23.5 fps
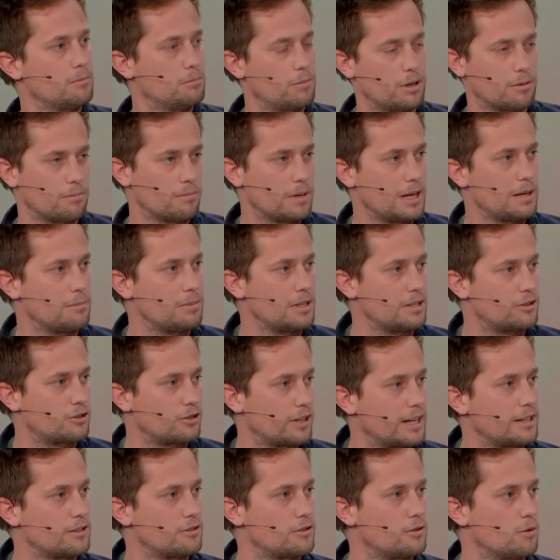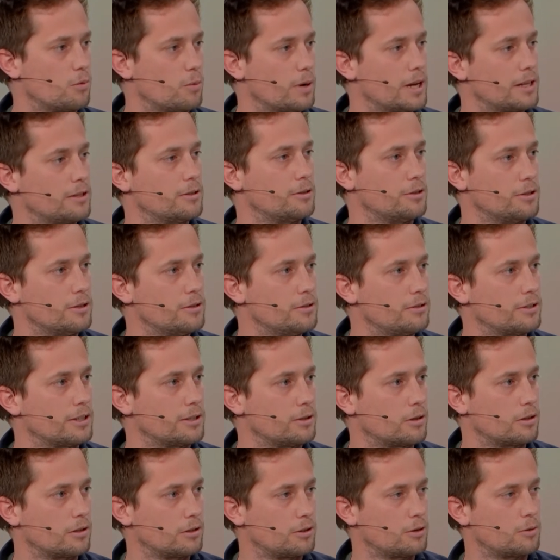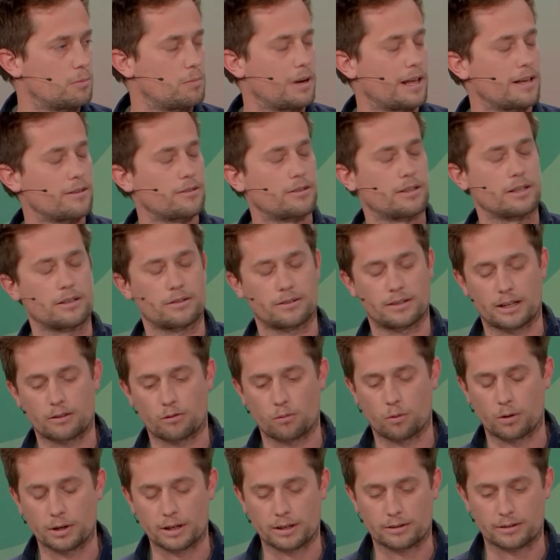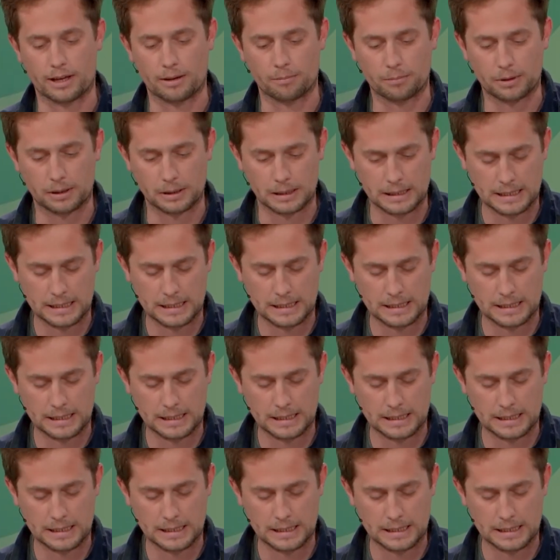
but maybe change the way you're using your your plastics. That's one example.